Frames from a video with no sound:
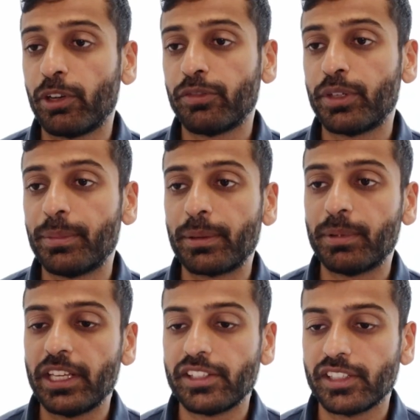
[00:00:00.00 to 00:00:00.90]
one of their big
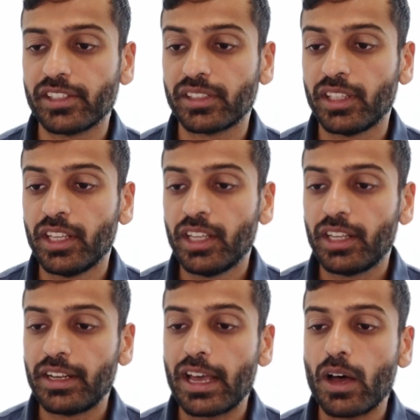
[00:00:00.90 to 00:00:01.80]
plays is.
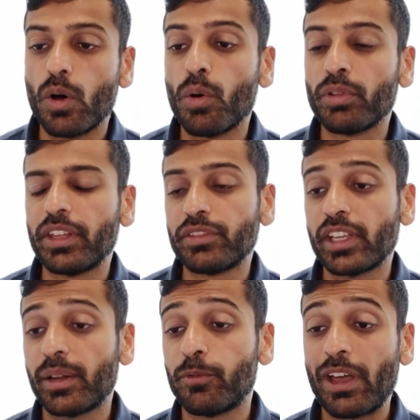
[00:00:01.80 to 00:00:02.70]
Now they've
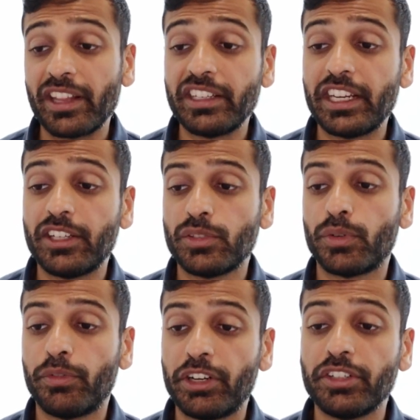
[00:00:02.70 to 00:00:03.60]
set up validators
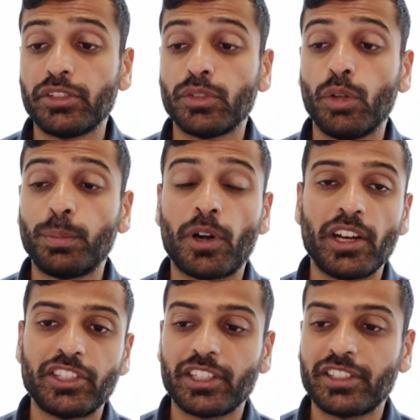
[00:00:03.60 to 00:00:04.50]
for various Sol
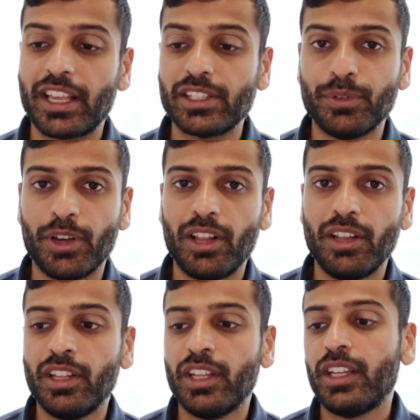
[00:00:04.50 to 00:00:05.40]
projects as
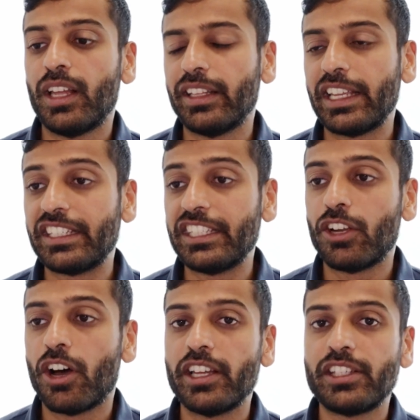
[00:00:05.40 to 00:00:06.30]
well like
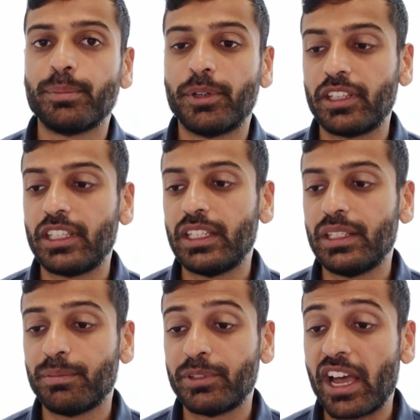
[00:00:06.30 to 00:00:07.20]
DeGods,
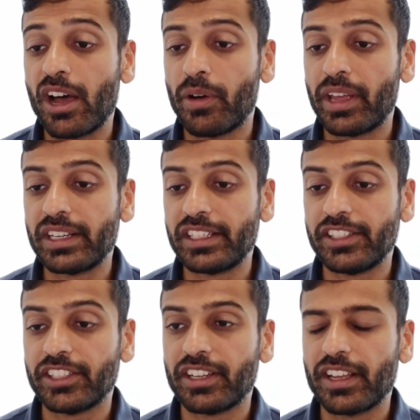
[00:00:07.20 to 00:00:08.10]
Monke, DAO, and
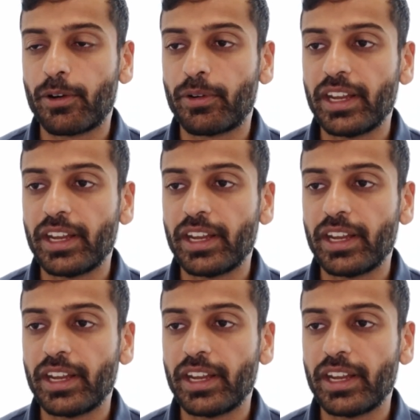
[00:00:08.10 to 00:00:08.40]
Degen DAO,